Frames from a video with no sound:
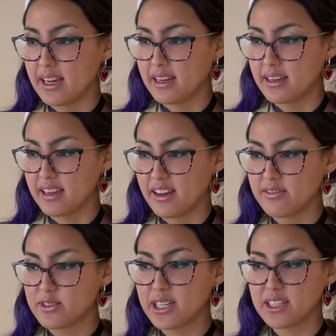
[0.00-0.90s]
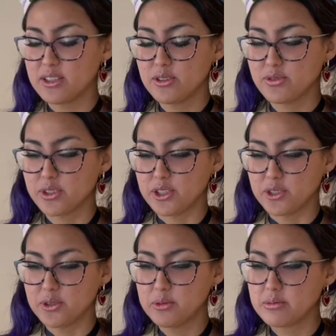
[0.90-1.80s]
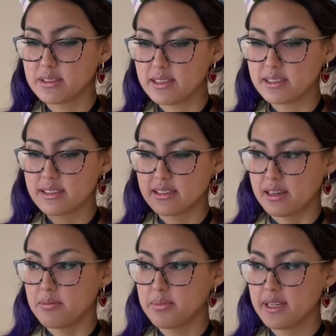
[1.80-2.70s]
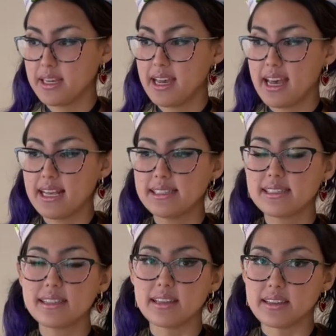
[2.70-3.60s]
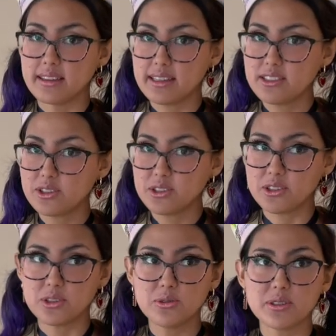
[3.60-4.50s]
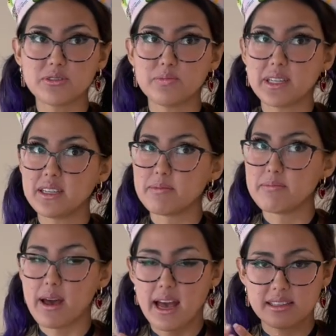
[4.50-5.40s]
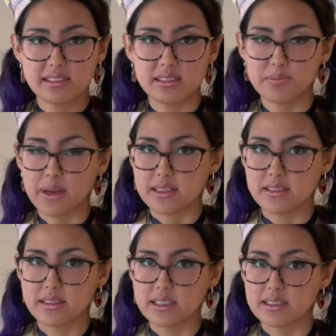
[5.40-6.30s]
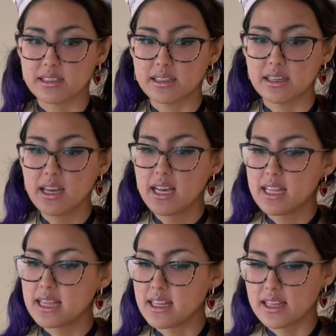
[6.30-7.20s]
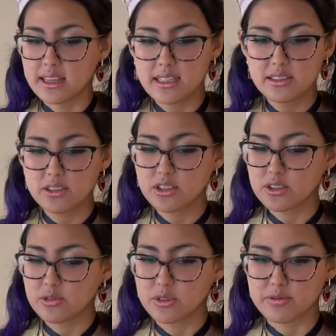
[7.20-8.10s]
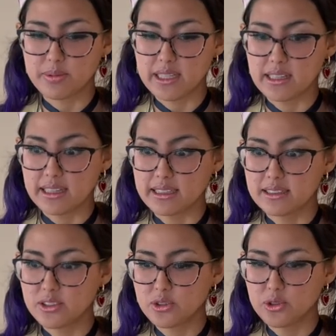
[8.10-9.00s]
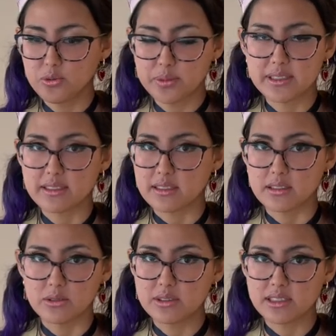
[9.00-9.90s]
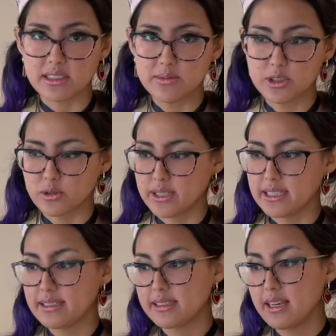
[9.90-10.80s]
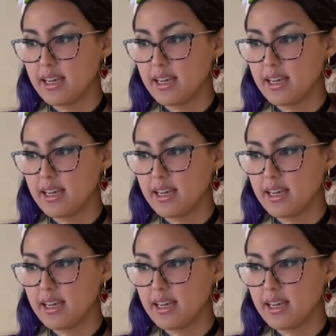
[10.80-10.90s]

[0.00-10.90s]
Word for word: And I have great news for you. This step has nothing to do with being a master pattern cutter nothing to do with being like a super skilled seamstress